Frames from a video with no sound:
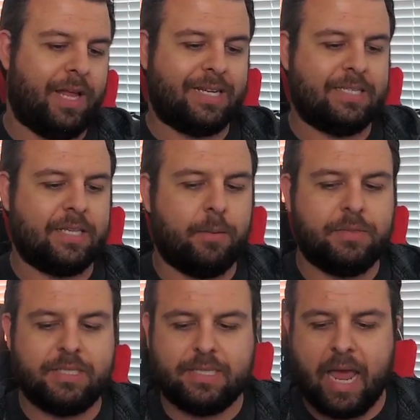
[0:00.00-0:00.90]
for
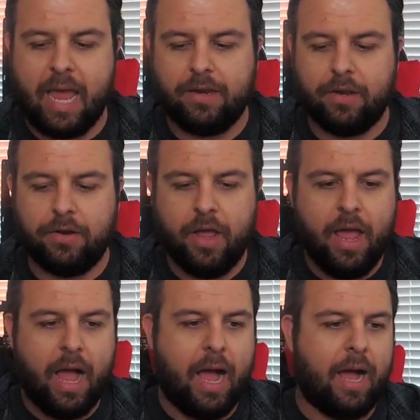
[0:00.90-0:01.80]
substandard
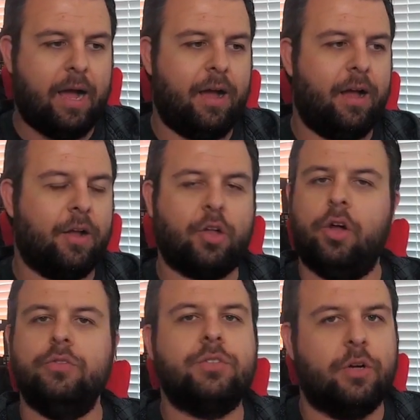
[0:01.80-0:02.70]

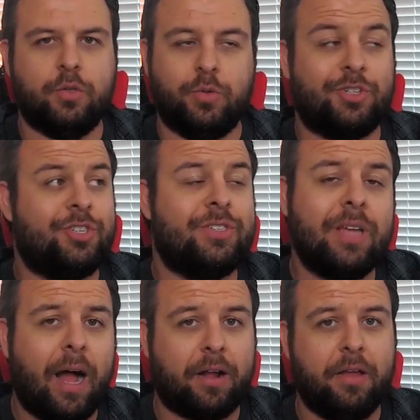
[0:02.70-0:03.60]
consoles, which
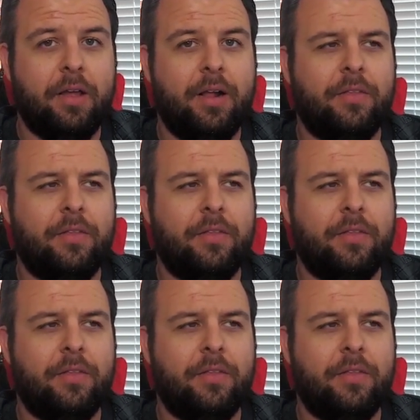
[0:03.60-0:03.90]
suck.